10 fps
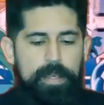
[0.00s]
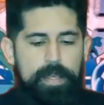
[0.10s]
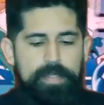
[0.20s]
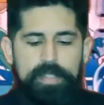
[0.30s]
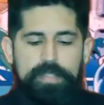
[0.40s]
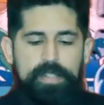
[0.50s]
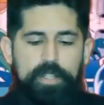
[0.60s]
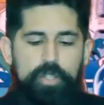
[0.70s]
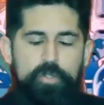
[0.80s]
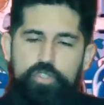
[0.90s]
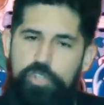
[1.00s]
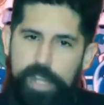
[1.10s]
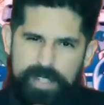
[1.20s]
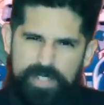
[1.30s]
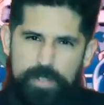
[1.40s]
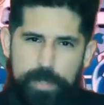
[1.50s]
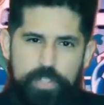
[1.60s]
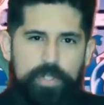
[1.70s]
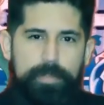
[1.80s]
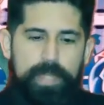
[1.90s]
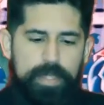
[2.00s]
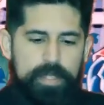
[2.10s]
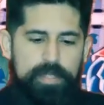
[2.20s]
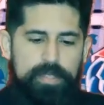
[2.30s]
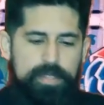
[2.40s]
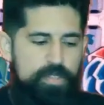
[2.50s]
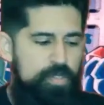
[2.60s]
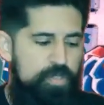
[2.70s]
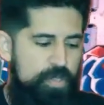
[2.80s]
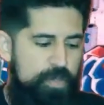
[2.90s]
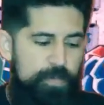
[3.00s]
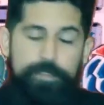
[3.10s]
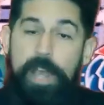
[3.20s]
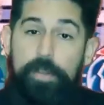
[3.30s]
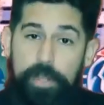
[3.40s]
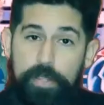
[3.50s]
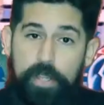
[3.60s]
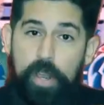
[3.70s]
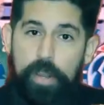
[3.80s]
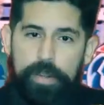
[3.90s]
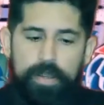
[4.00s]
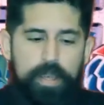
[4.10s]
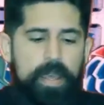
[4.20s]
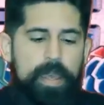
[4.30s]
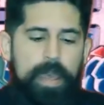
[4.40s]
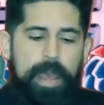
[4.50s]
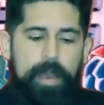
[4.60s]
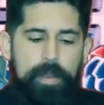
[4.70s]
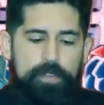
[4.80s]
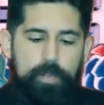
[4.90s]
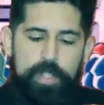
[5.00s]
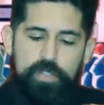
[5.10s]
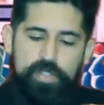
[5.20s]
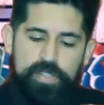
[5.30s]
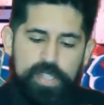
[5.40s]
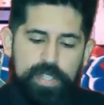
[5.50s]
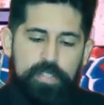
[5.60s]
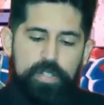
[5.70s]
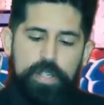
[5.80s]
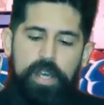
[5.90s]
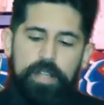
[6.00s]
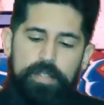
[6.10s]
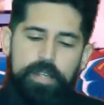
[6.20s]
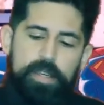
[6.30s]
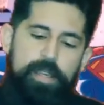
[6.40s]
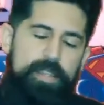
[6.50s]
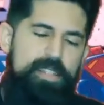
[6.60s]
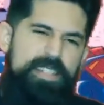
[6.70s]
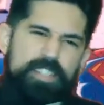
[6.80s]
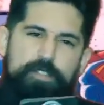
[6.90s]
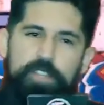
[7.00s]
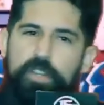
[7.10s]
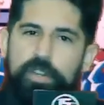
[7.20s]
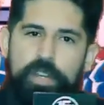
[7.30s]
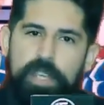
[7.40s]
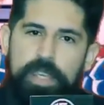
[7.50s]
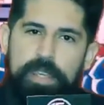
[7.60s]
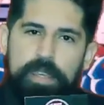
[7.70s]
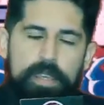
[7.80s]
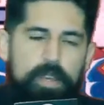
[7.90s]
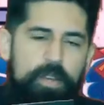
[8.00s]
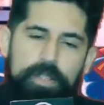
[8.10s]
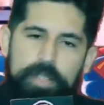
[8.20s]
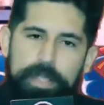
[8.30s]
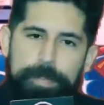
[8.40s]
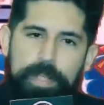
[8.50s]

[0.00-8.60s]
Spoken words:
It doesn't include traits or special abilities because those are found on the card. However, when you just see a little color that says flurry or leap